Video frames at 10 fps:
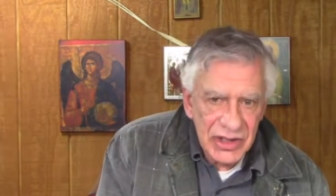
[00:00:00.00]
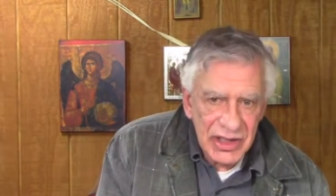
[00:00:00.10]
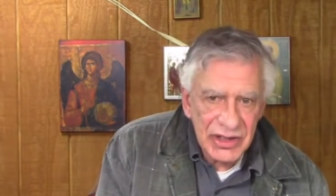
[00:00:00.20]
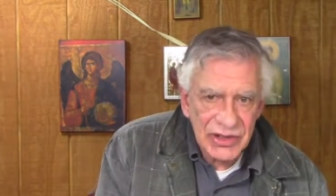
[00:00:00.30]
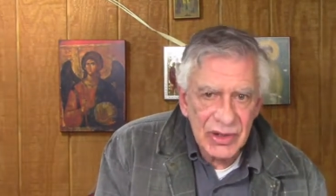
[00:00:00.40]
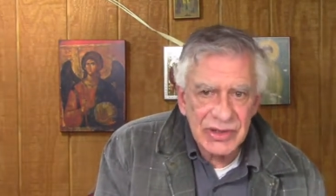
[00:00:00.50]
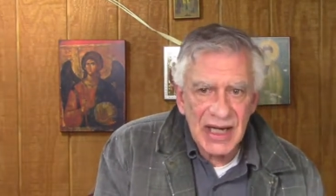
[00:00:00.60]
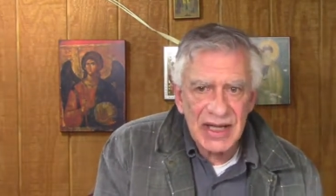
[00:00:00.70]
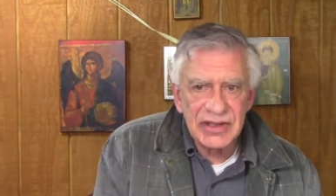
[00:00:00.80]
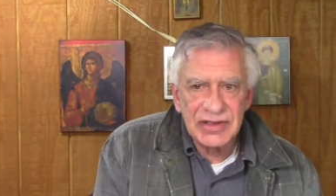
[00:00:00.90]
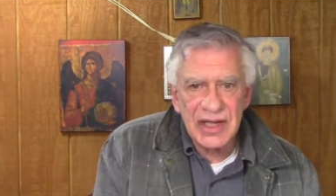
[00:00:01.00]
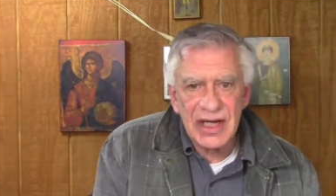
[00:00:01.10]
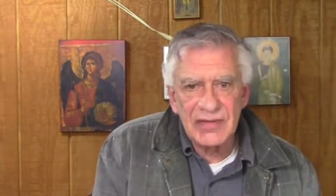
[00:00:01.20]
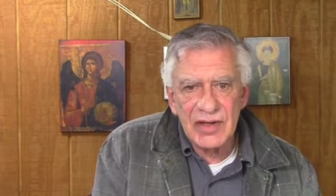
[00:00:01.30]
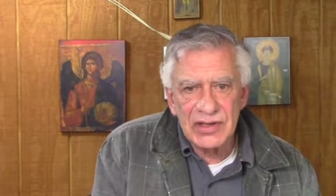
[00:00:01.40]
Then Jesus goes on to
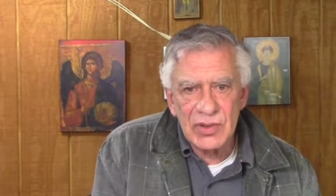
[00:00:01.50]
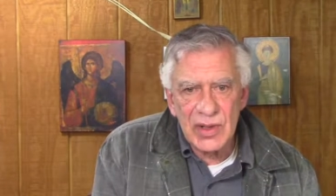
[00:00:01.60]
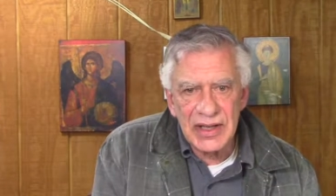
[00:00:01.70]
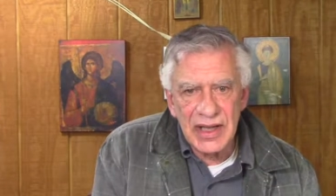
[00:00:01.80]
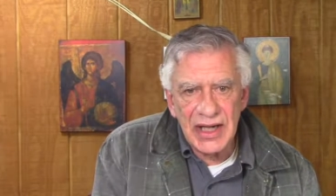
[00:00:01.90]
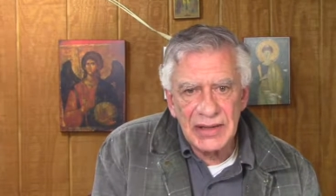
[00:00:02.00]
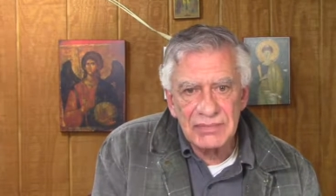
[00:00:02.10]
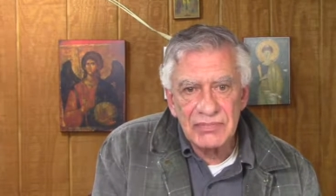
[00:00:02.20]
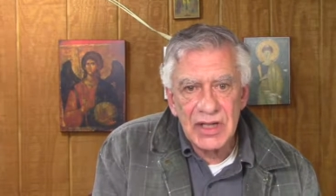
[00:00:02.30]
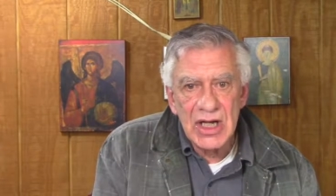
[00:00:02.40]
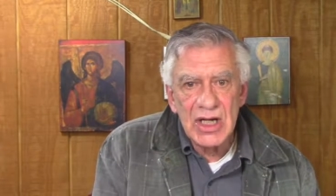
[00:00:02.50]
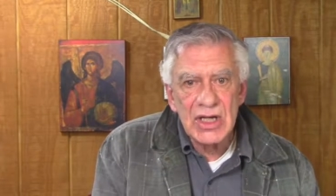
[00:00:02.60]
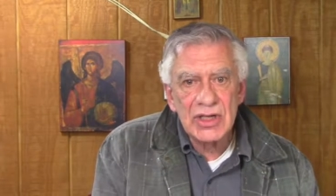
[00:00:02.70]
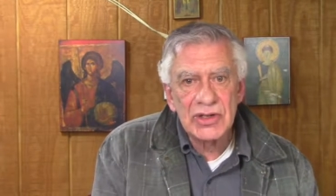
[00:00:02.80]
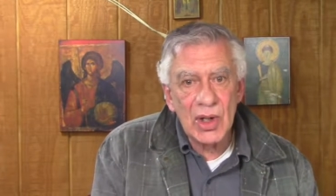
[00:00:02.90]
say in verse 28
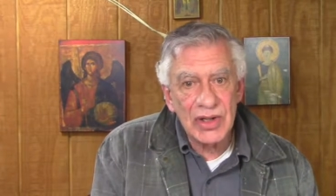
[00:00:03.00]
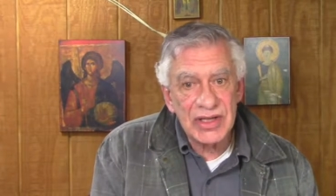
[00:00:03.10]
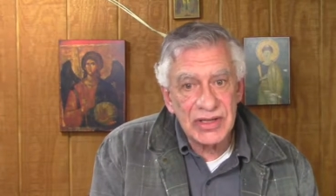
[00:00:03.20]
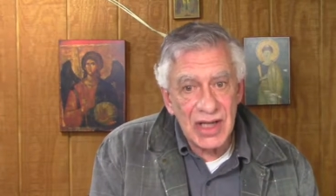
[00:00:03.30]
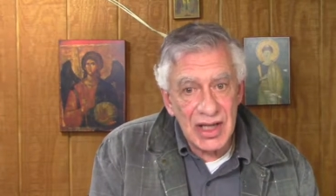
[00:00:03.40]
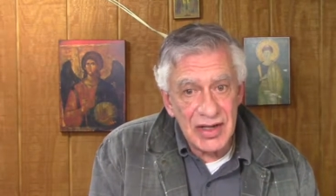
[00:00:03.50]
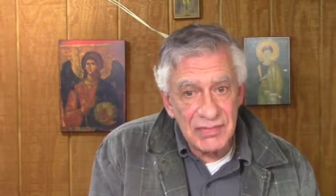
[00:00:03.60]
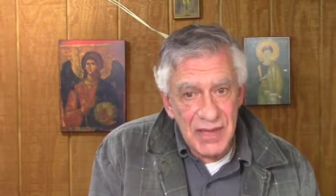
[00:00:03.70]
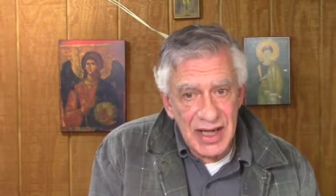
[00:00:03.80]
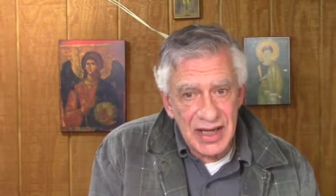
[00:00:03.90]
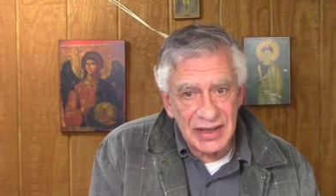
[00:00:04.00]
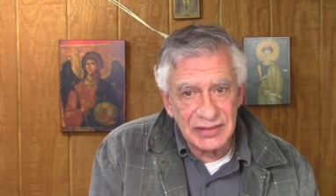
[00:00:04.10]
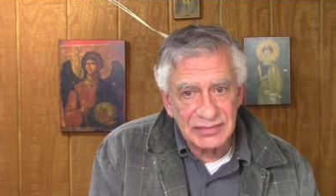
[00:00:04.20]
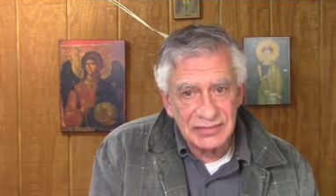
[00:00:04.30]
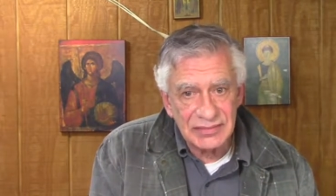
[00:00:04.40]
So the Son of
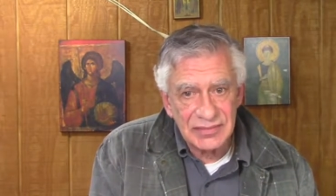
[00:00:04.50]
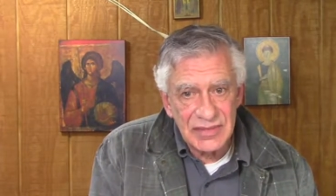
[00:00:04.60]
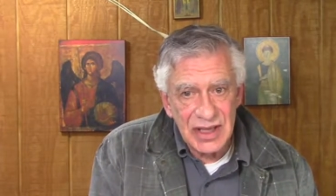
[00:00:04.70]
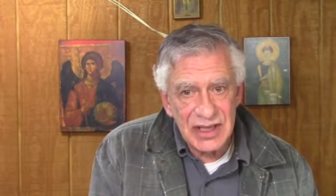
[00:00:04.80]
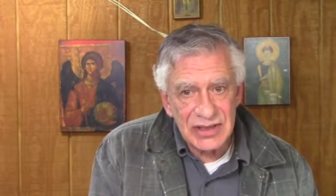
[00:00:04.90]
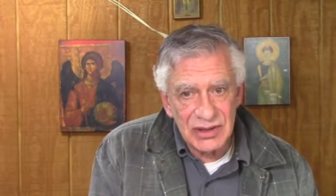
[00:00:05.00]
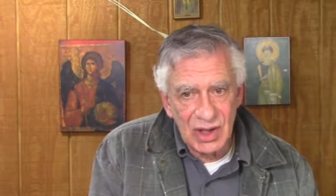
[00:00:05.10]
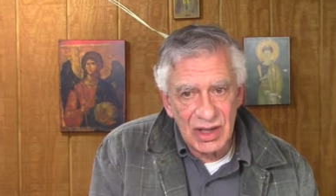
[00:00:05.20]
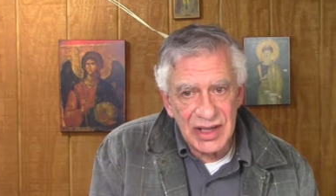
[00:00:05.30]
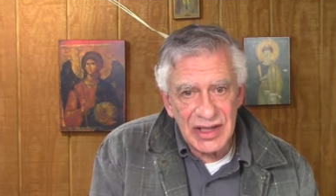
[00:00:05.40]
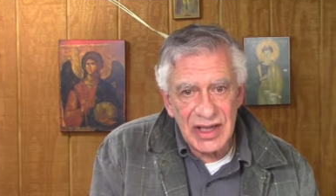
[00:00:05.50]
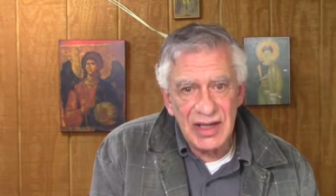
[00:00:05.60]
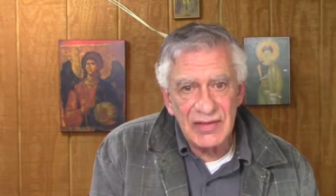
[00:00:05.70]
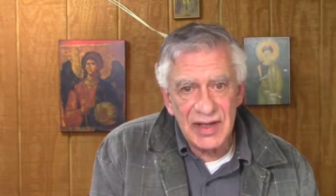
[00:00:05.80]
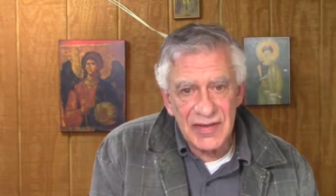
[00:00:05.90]
Man is
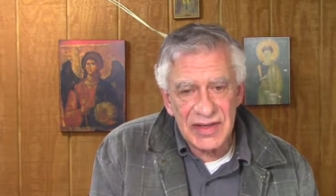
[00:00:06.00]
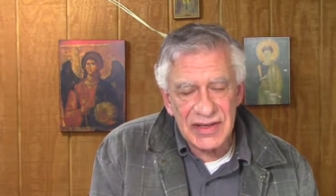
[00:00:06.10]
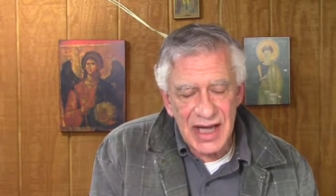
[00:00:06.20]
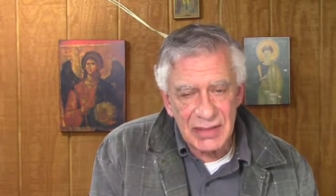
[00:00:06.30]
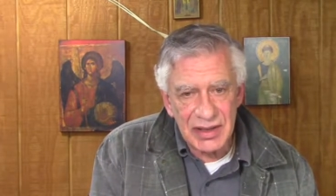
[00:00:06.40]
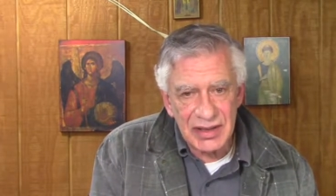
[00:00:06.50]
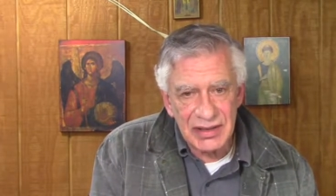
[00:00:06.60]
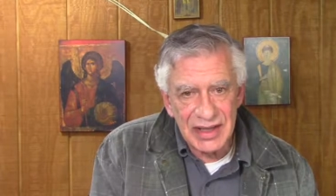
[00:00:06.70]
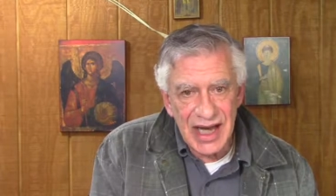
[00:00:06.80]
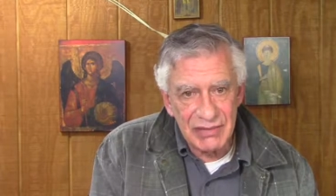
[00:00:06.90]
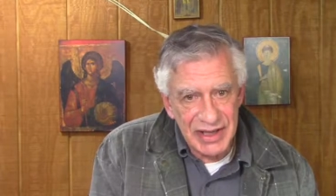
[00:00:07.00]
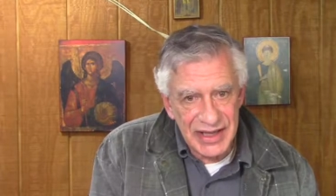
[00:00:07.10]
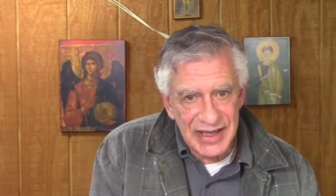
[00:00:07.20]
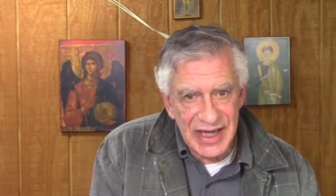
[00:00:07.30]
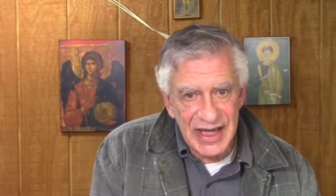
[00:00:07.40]
Lord even of the Sabbath.
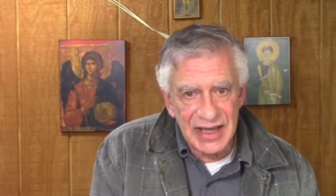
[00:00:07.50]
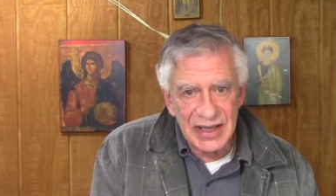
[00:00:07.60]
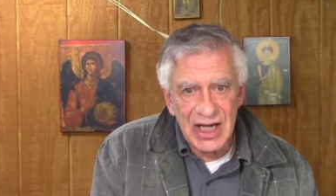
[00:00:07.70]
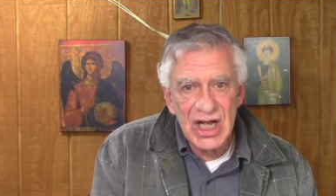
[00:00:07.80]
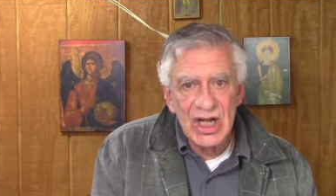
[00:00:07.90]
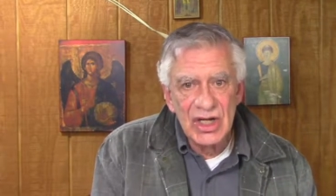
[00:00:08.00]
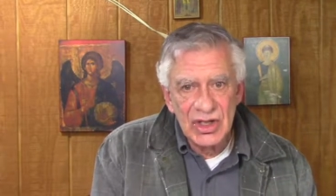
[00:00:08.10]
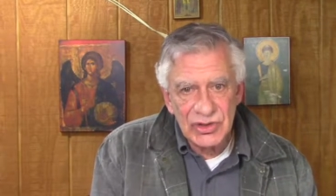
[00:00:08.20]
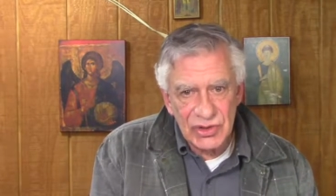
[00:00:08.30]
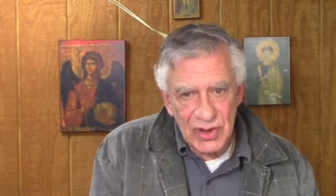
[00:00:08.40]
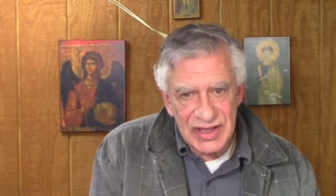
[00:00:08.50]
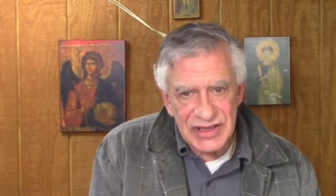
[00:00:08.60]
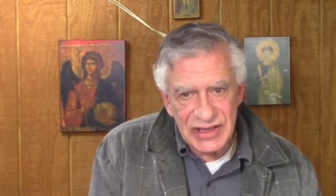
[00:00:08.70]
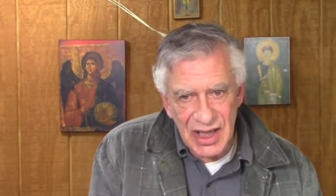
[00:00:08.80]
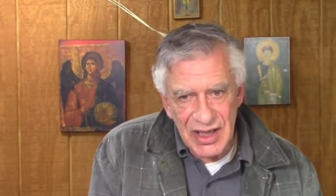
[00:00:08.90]
I'll read it again.
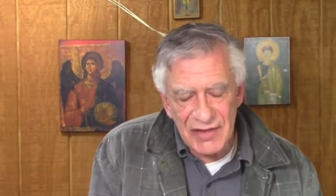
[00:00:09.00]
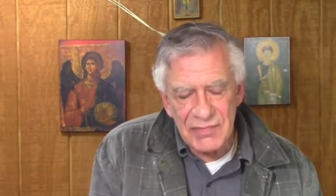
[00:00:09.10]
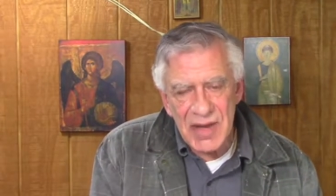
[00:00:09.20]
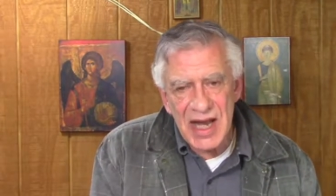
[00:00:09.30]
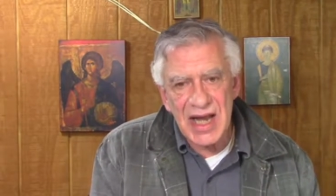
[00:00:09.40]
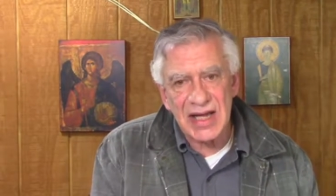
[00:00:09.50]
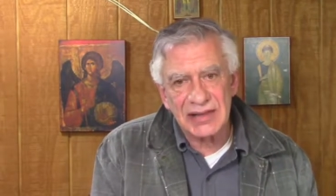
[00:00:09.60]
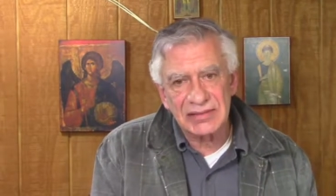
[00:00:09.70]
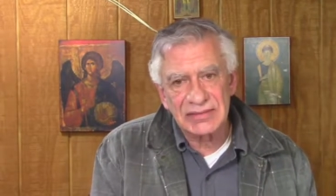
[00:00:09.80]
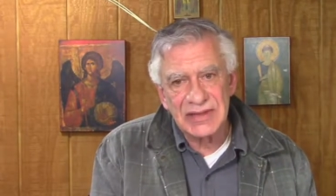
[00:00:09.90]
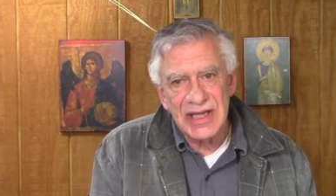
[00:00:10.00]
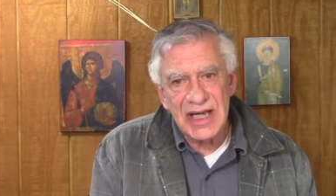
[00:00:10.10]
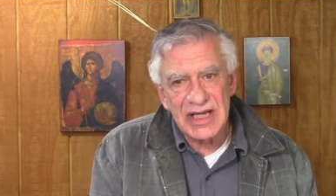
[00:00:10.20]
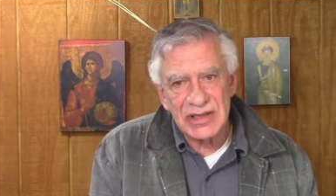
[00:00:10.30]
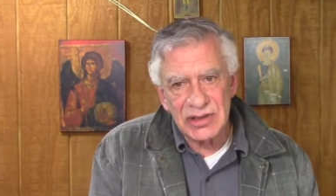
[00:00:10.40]
So the Son of Man
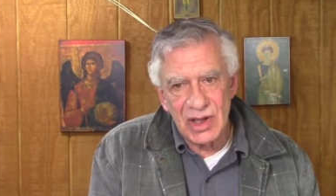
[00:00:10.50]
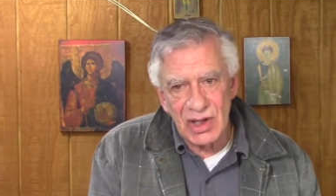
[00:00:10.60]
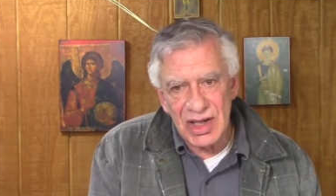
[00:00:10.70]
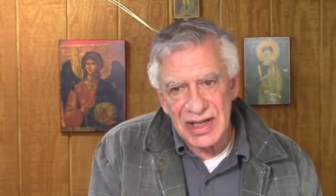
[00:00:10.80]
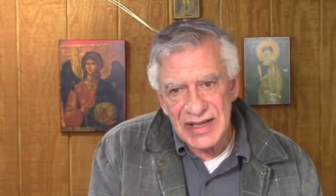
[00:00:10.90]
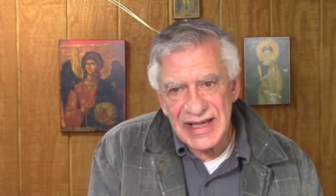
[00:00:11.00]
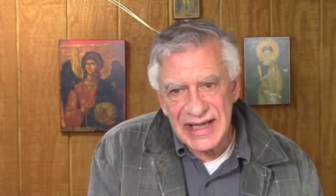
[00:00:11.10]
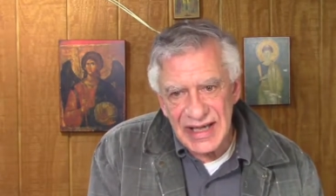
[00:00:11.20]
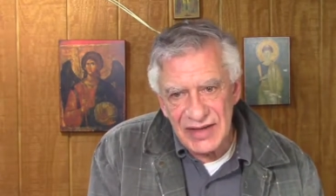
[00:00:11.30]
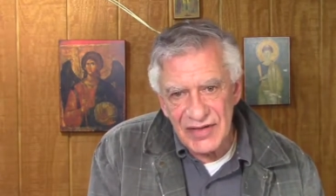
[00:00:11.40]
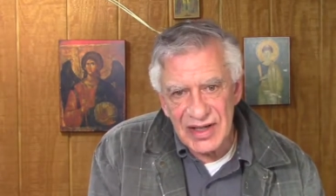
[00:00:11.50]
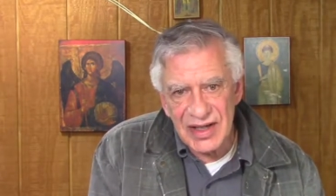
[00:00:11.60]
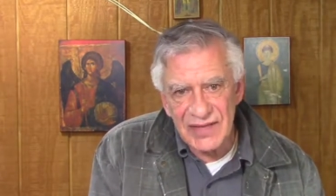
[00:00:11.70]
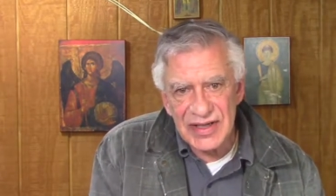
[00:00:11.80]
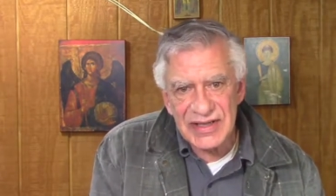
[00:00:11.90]
is Lord
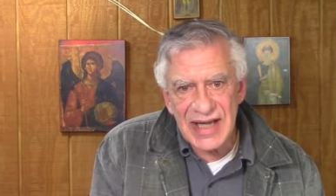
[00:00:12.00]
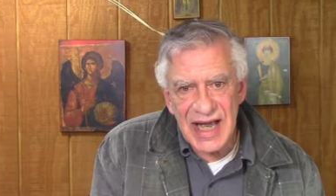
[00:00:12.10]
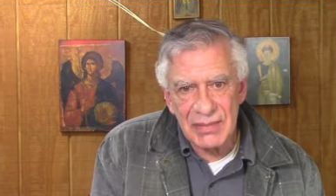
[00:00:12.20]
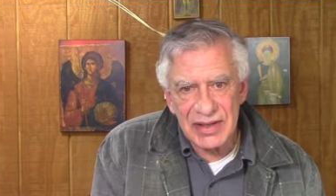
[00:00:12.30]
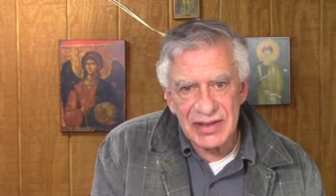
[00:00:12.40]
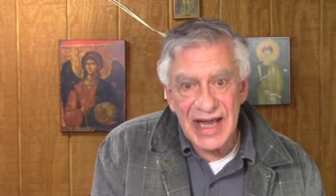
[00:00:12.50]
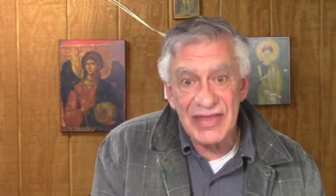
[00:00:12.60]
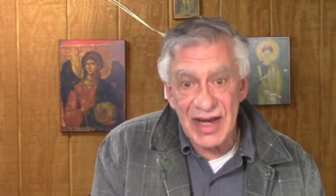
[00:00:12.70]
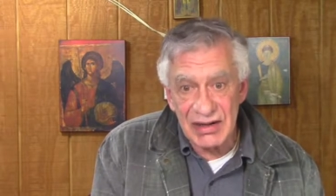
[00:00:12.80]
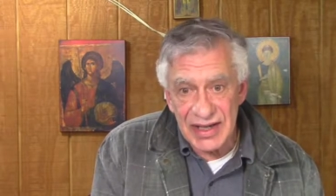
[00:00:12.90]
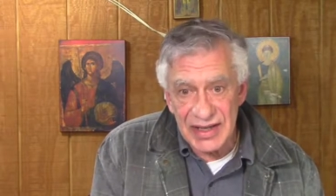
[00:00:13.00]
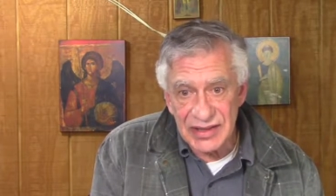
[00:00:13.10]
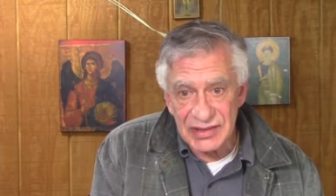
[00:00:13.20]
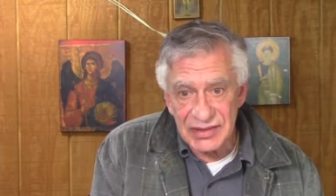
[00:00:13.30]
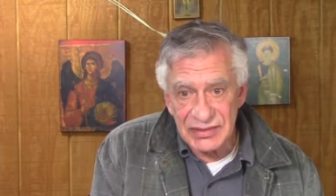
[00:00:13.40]
even of the Sabbath. And there
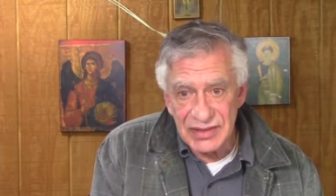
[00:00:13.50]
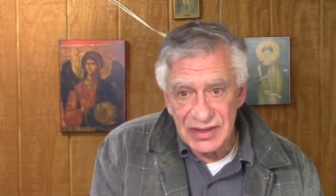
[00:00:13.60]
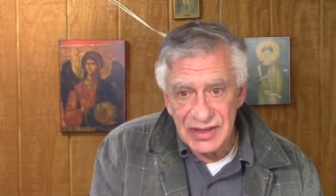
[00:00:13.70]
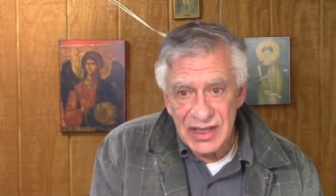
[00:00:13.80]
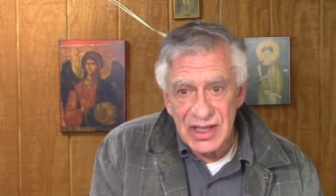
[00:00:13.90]
it is.